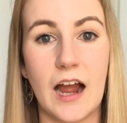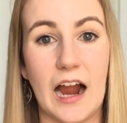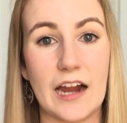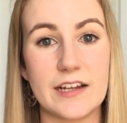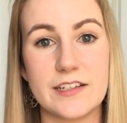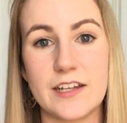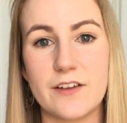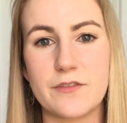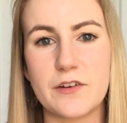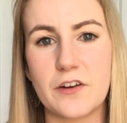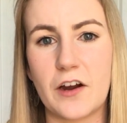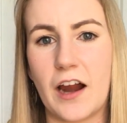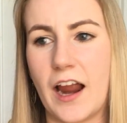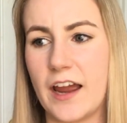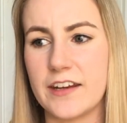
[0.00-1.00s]
I
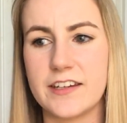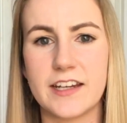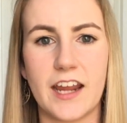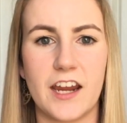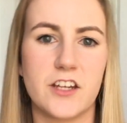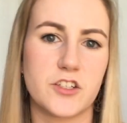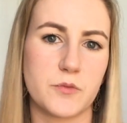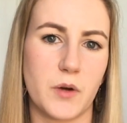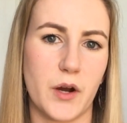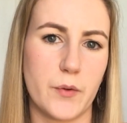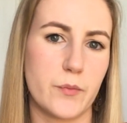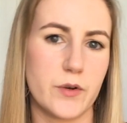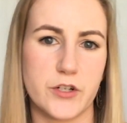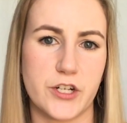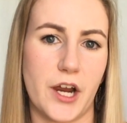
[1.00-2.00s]
never had an occasion where I
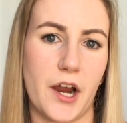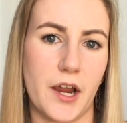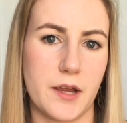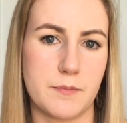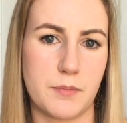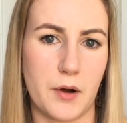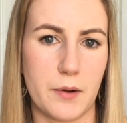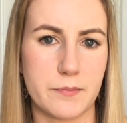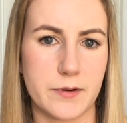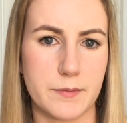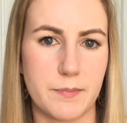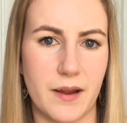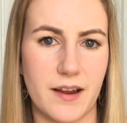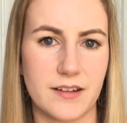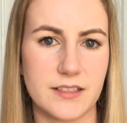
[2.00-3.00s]
wish I had brought more
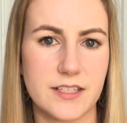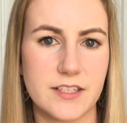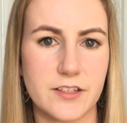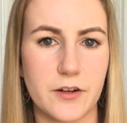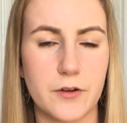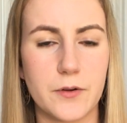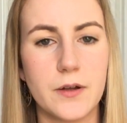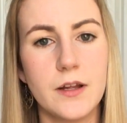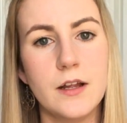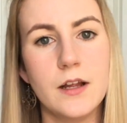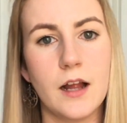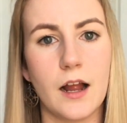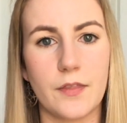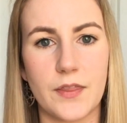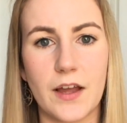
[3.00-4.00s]
pants. So
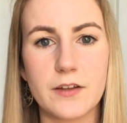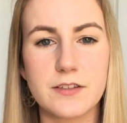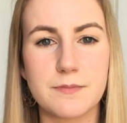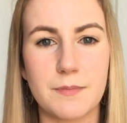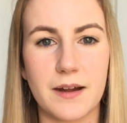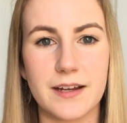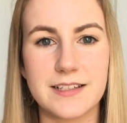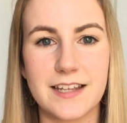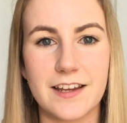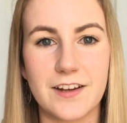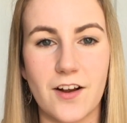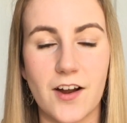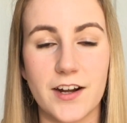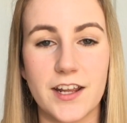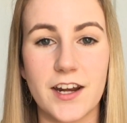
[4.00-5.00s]
that's my
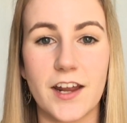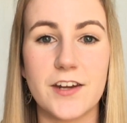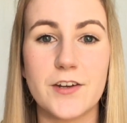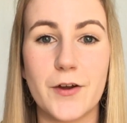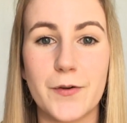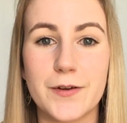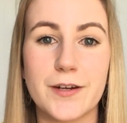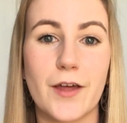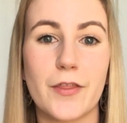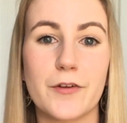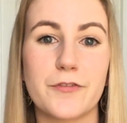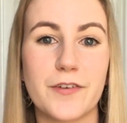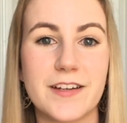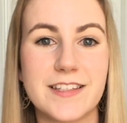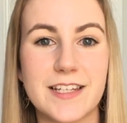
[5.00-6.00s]
take on it. I know
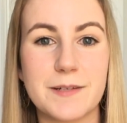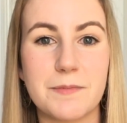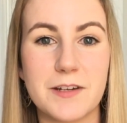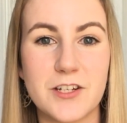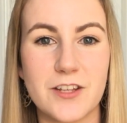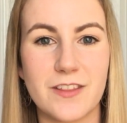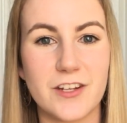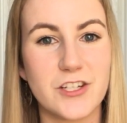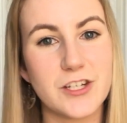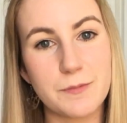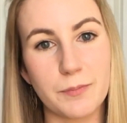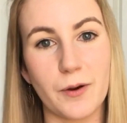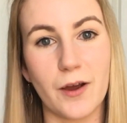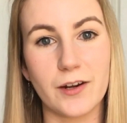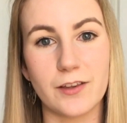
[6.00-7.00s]
another friend did mention that she
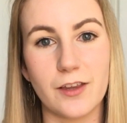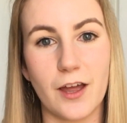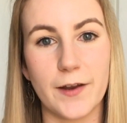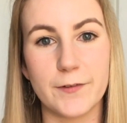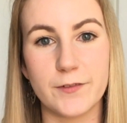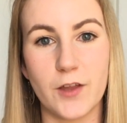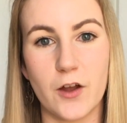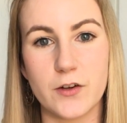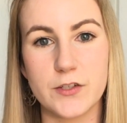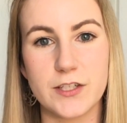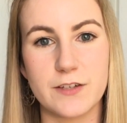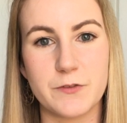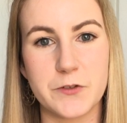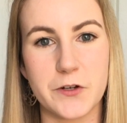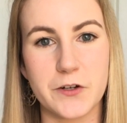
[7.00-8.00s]
brought a lot of long
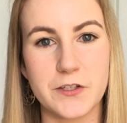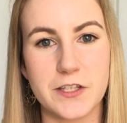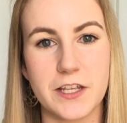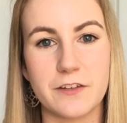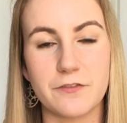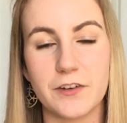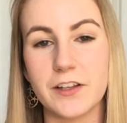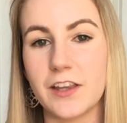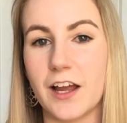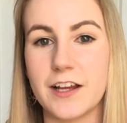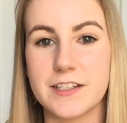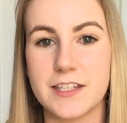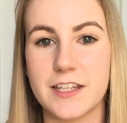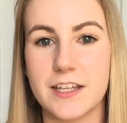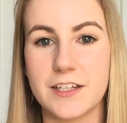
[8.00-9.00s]
sleeve shirts and
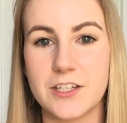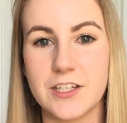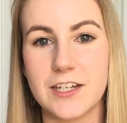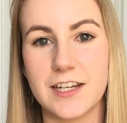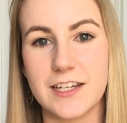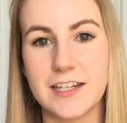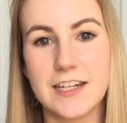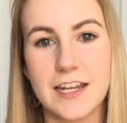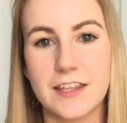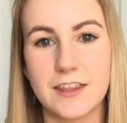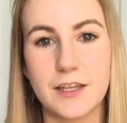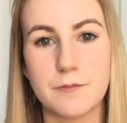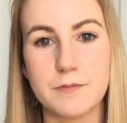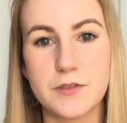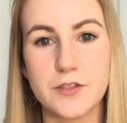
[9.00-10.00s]
realized that she didn't need
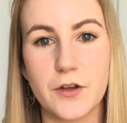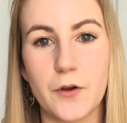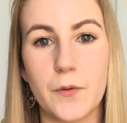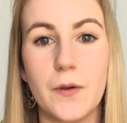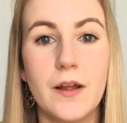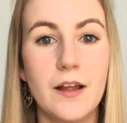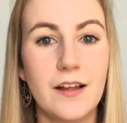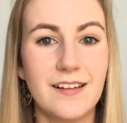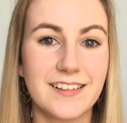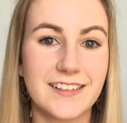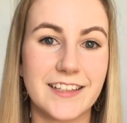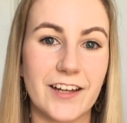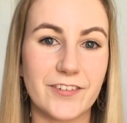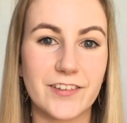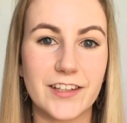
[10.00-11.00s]
them. So
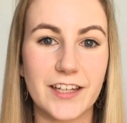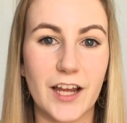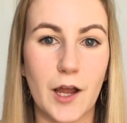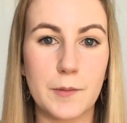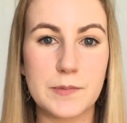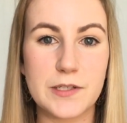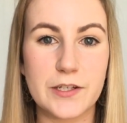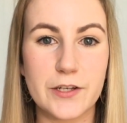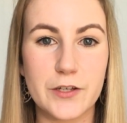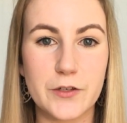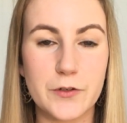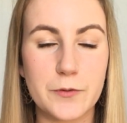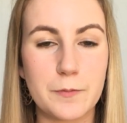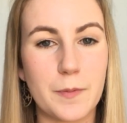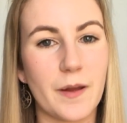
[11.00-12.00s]
definitely up to
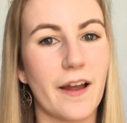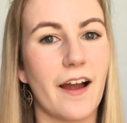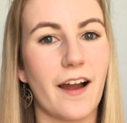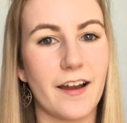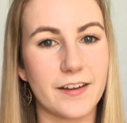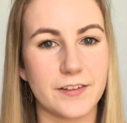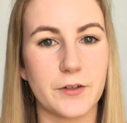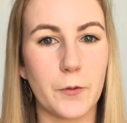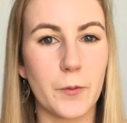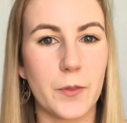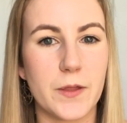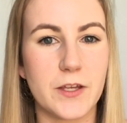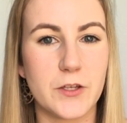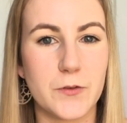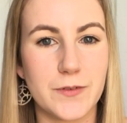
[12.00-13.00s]
you, but I don't
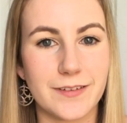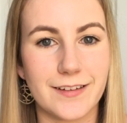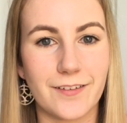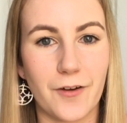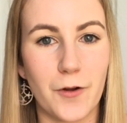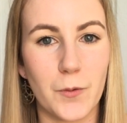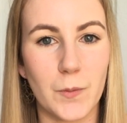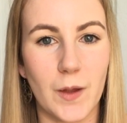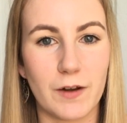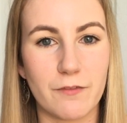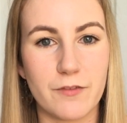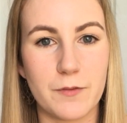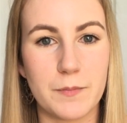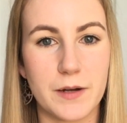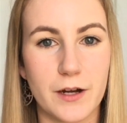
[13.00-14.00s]
think you need a whole lot
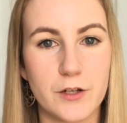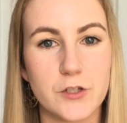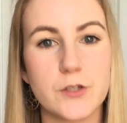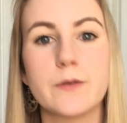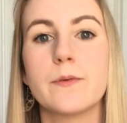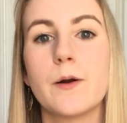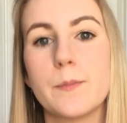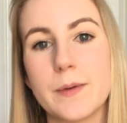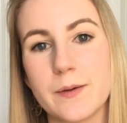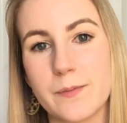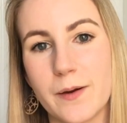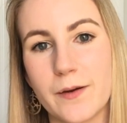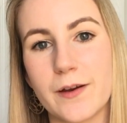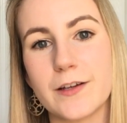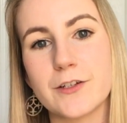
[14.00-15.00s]
of them because you will be
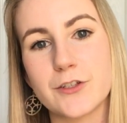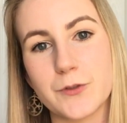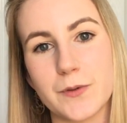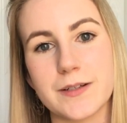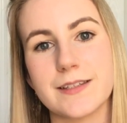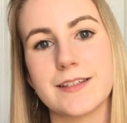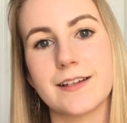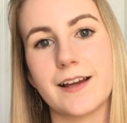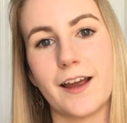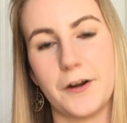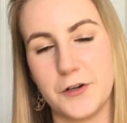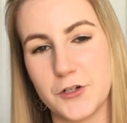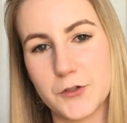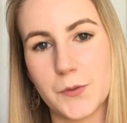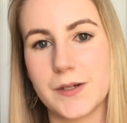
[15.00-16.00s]
wearing shorts and
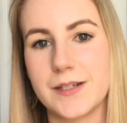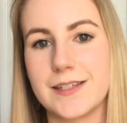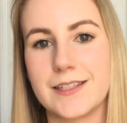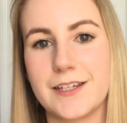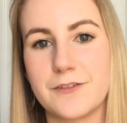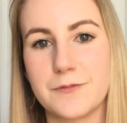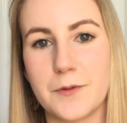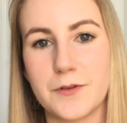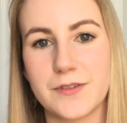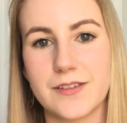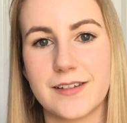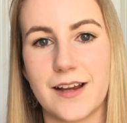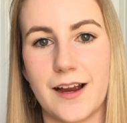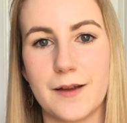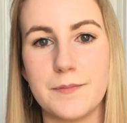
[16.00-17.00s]
kind of short sleeves most
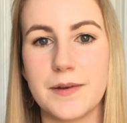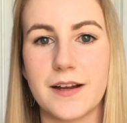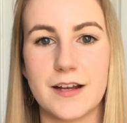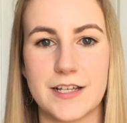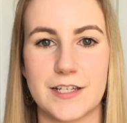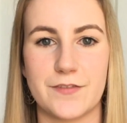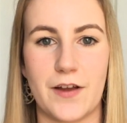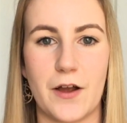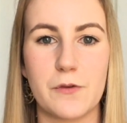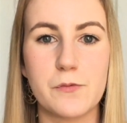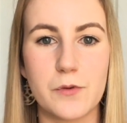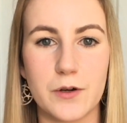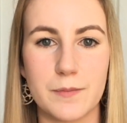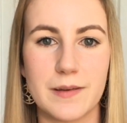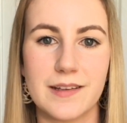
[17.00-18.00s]
of the time because of how
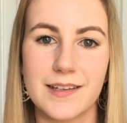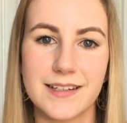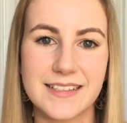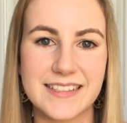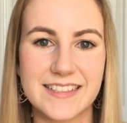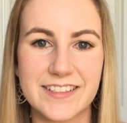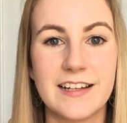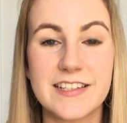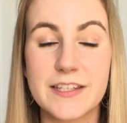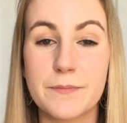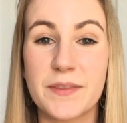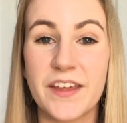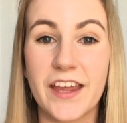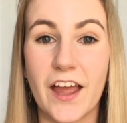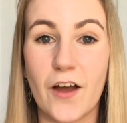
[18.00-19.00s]
warm it is.
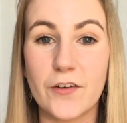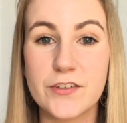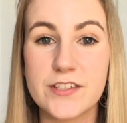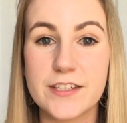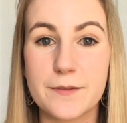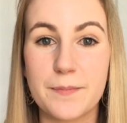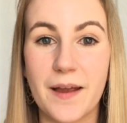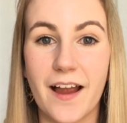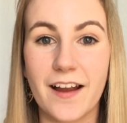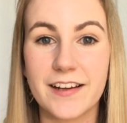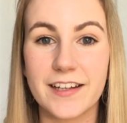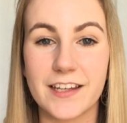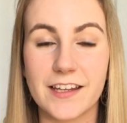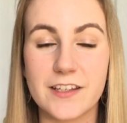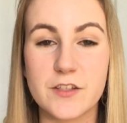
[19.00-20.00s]
Something else to
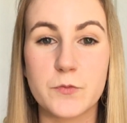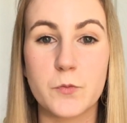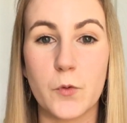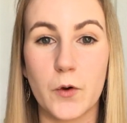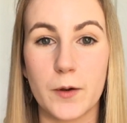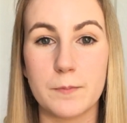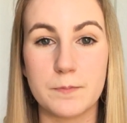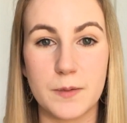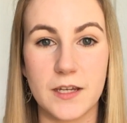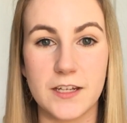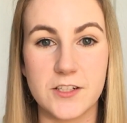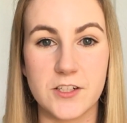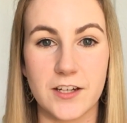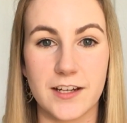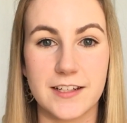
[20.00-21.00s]
pack is warm
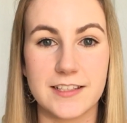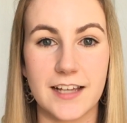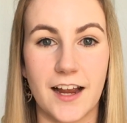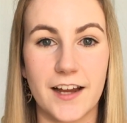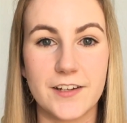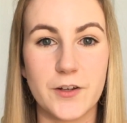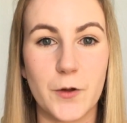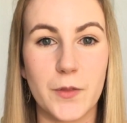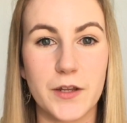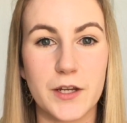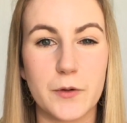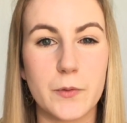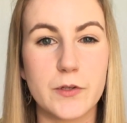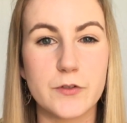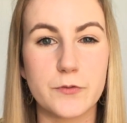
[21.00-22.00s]
PJs. I know that
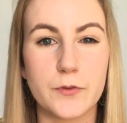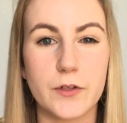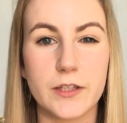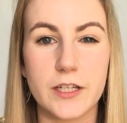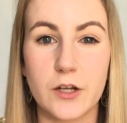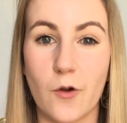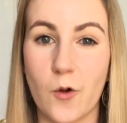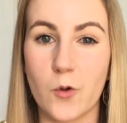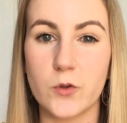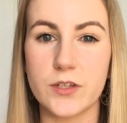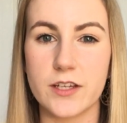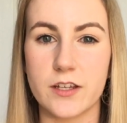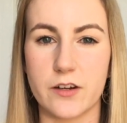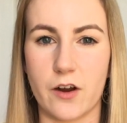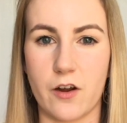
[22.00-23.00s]
it was really cold
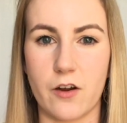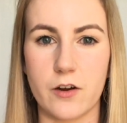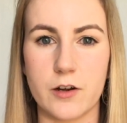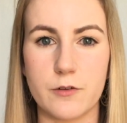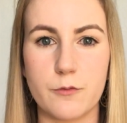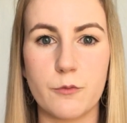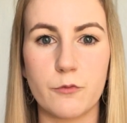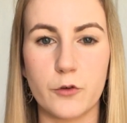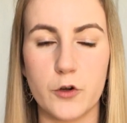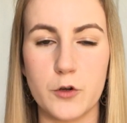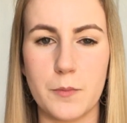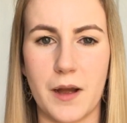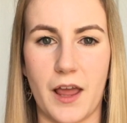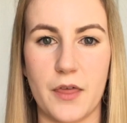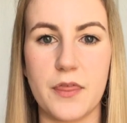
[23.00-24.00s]
in our
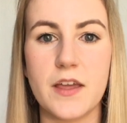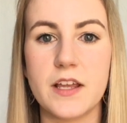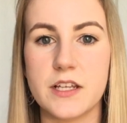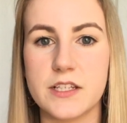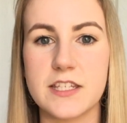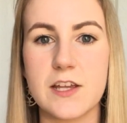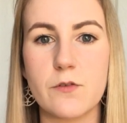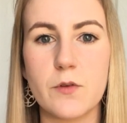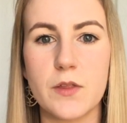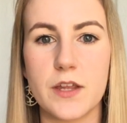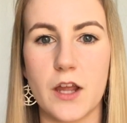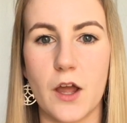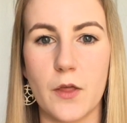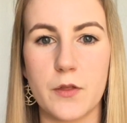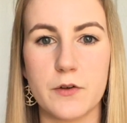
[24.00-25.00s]
room, and I think in several of
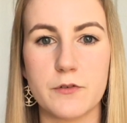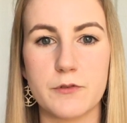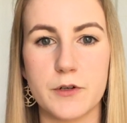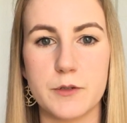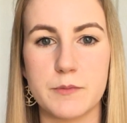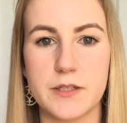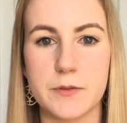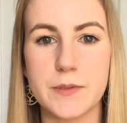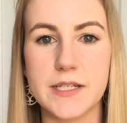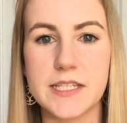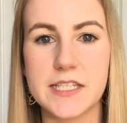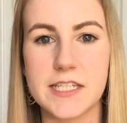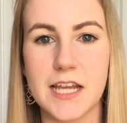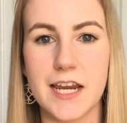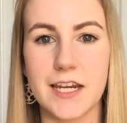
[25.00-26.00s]
the other rooms that we
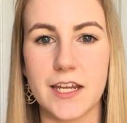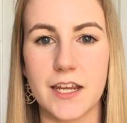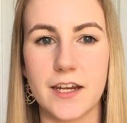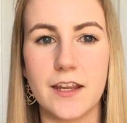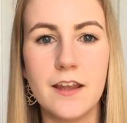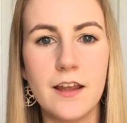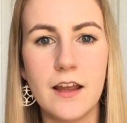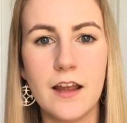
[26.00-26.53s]
stayed in.